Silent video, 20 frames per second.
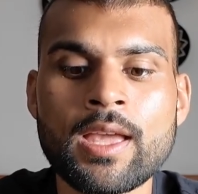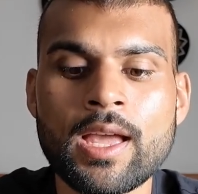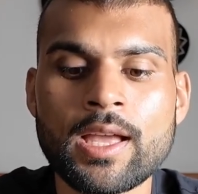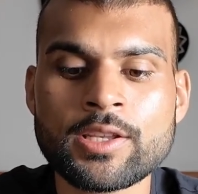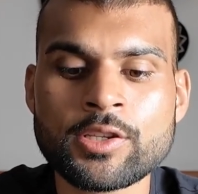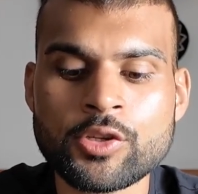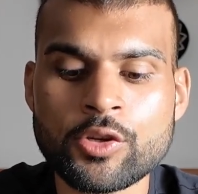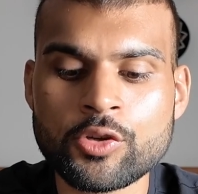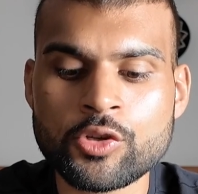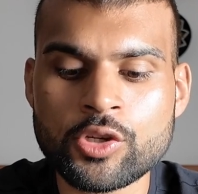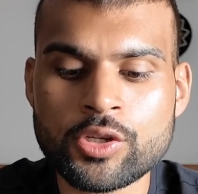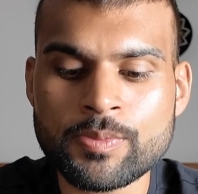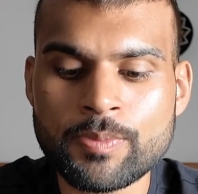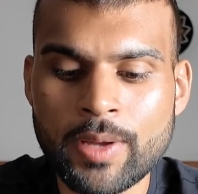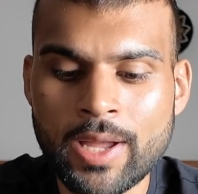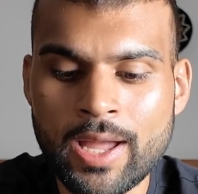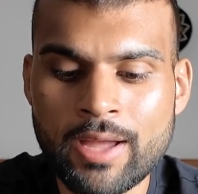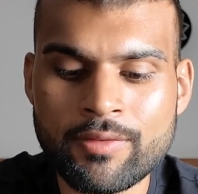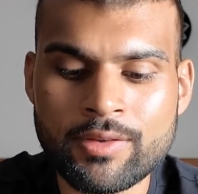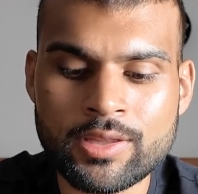And so just
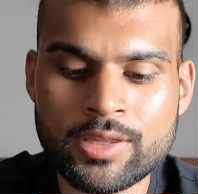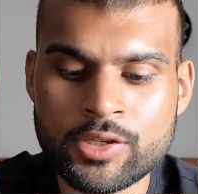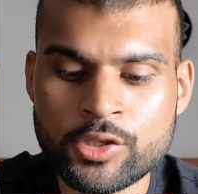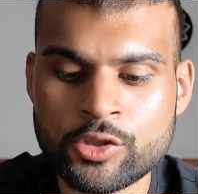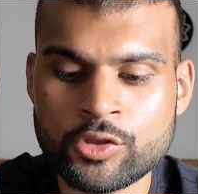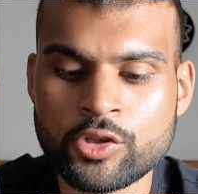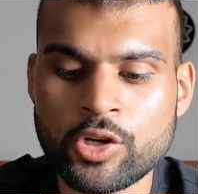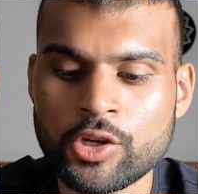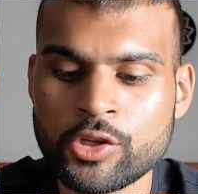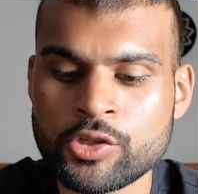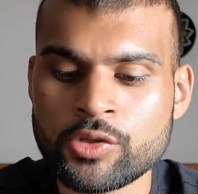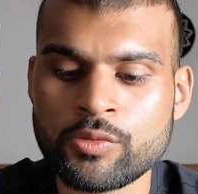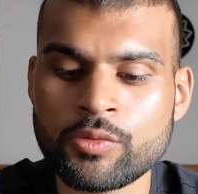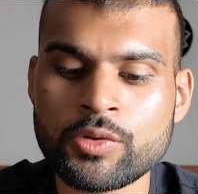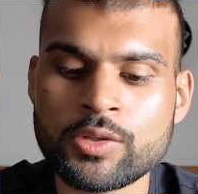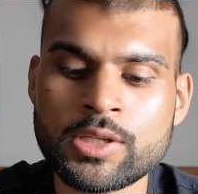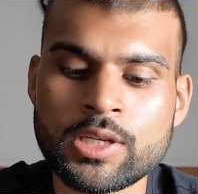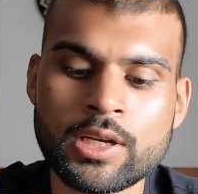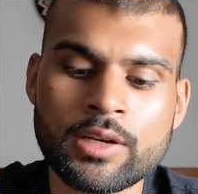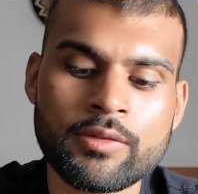by having this structured
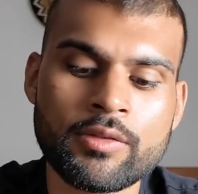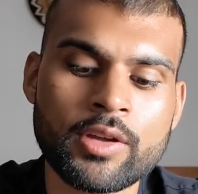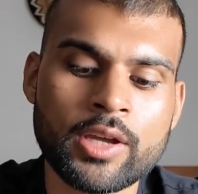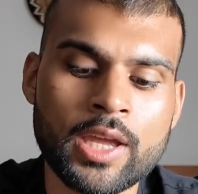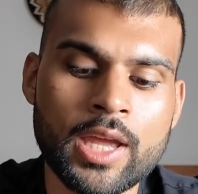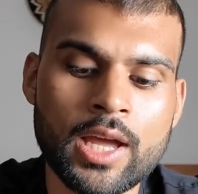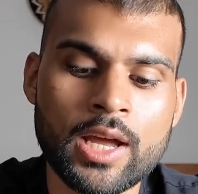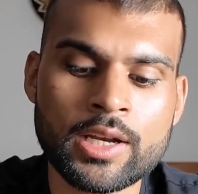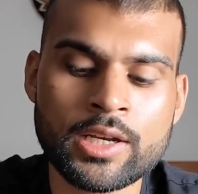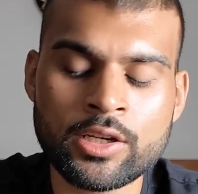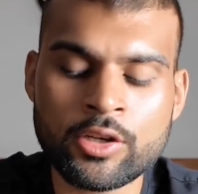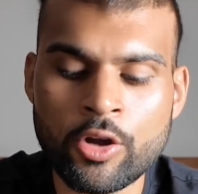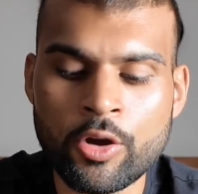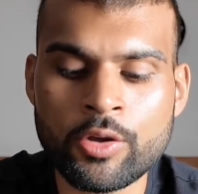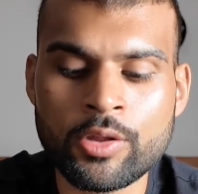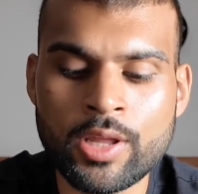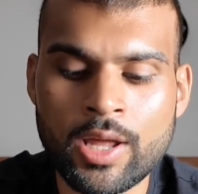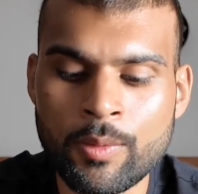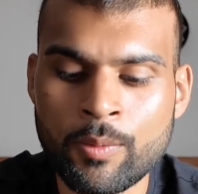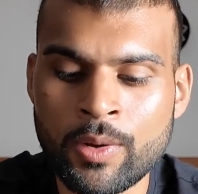routine of, okay, I
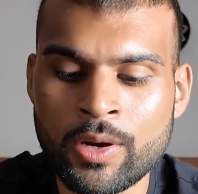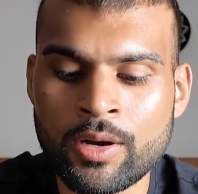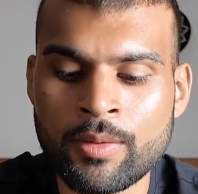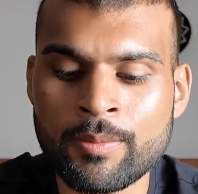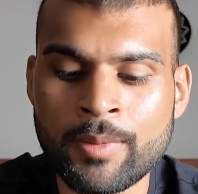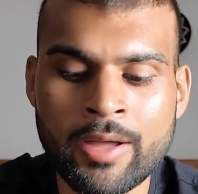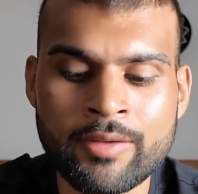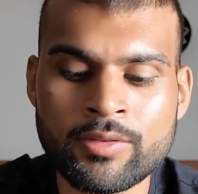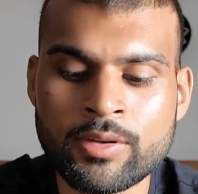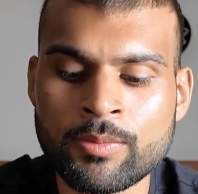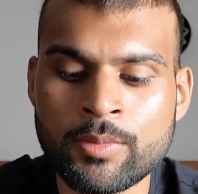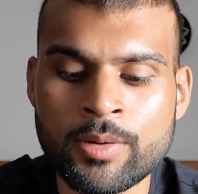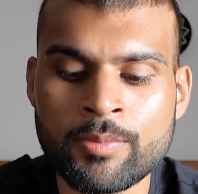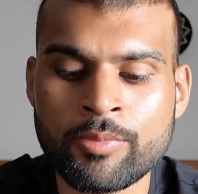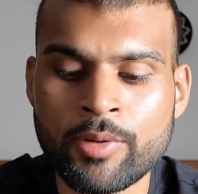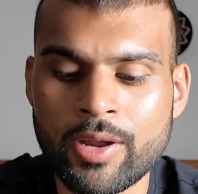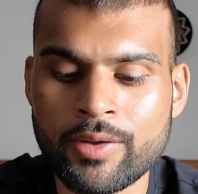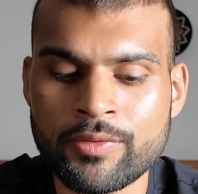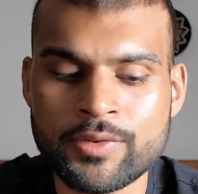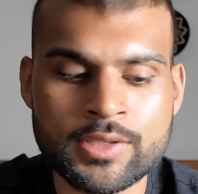know that when I'm having my
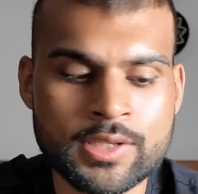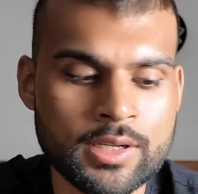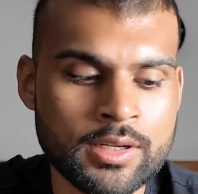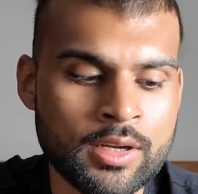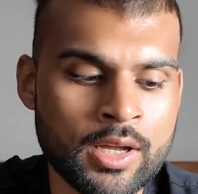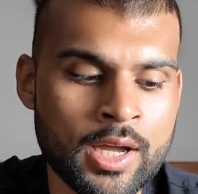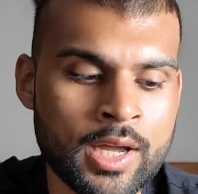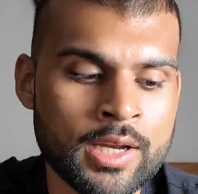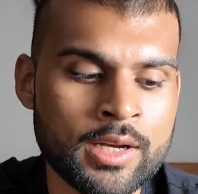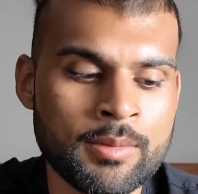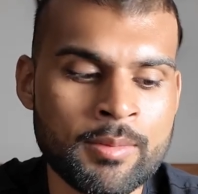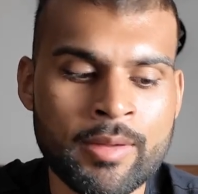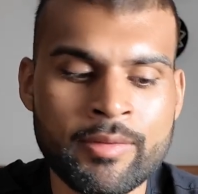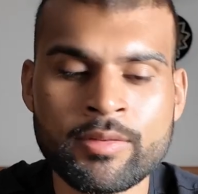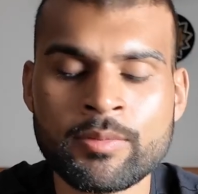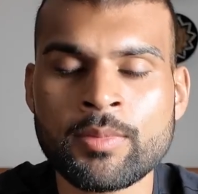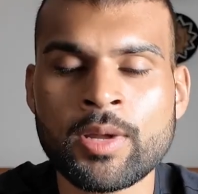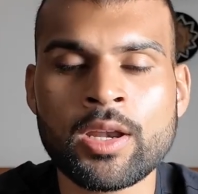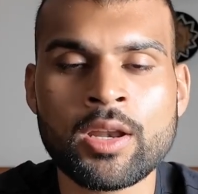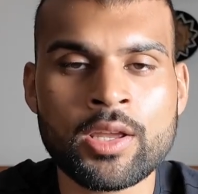breakfast at 9, I'm
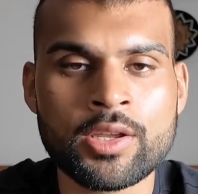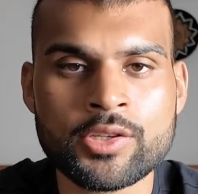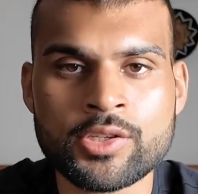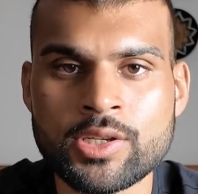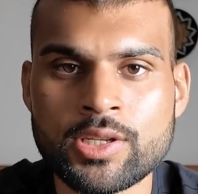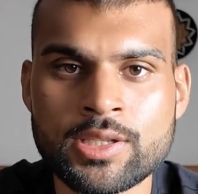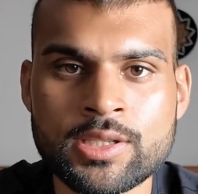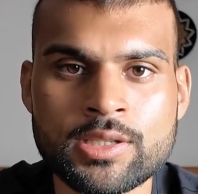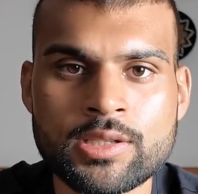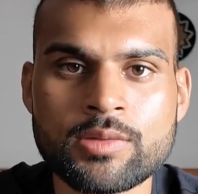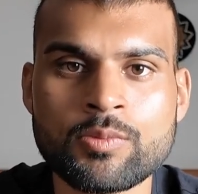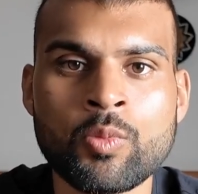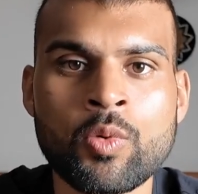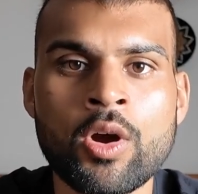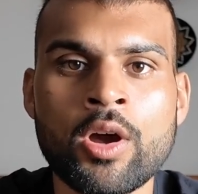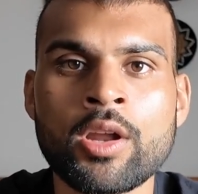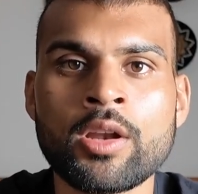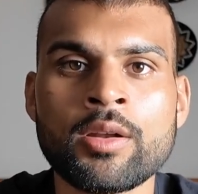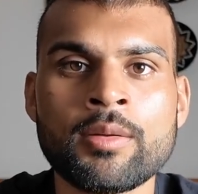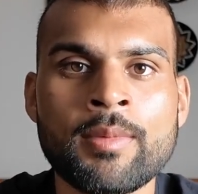having my lunch at
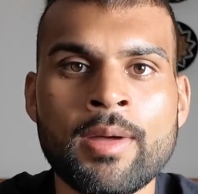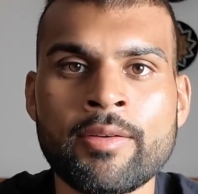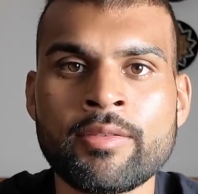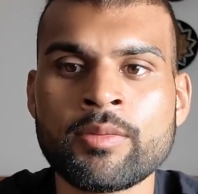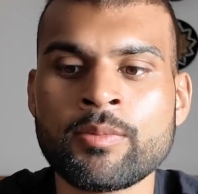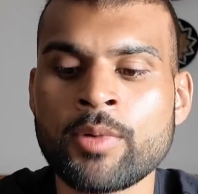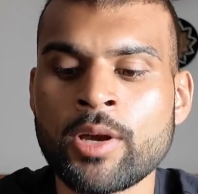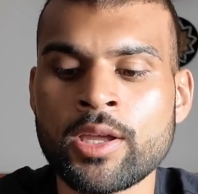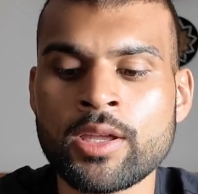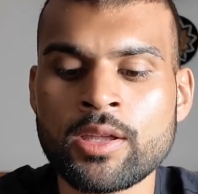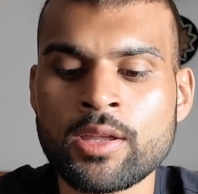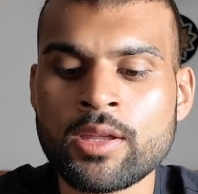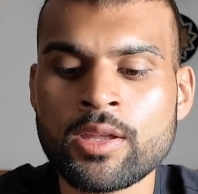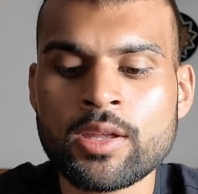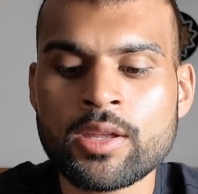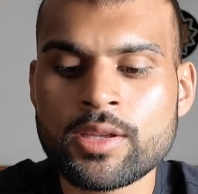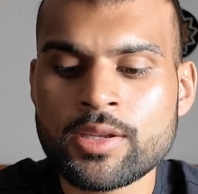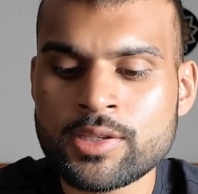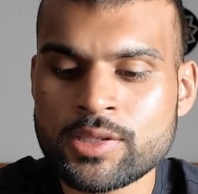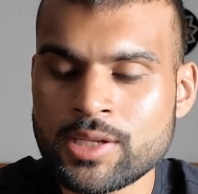1, I'm having my
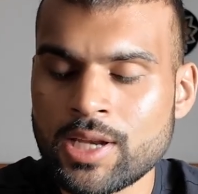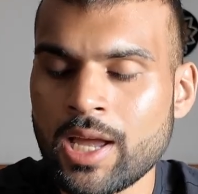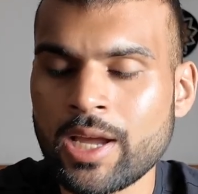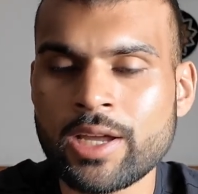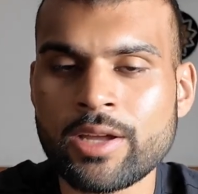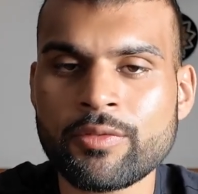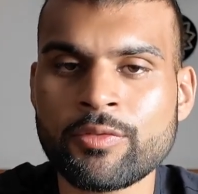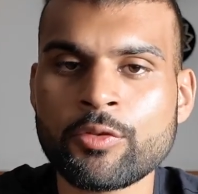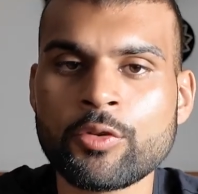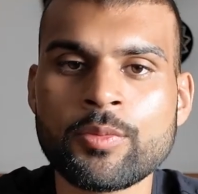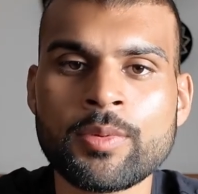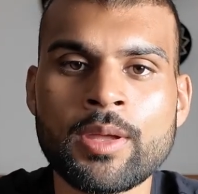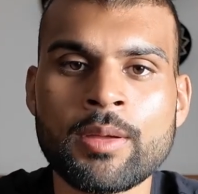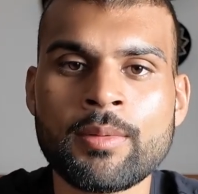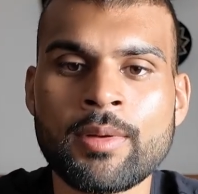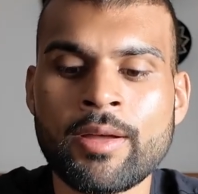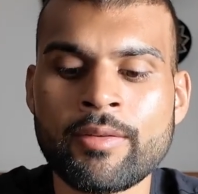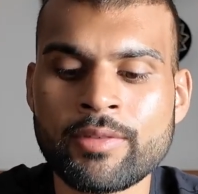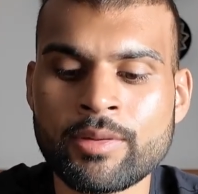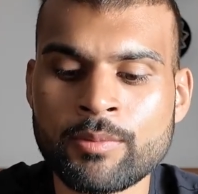snack at 4
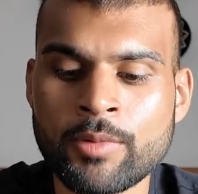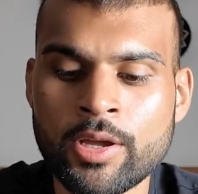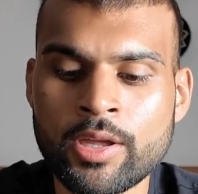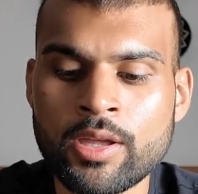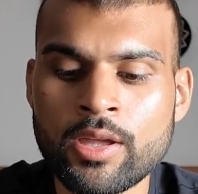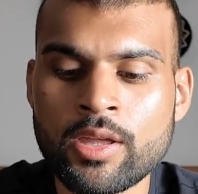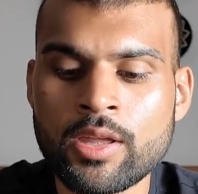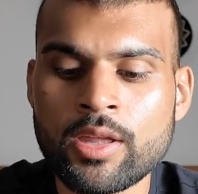p.m, I'm having my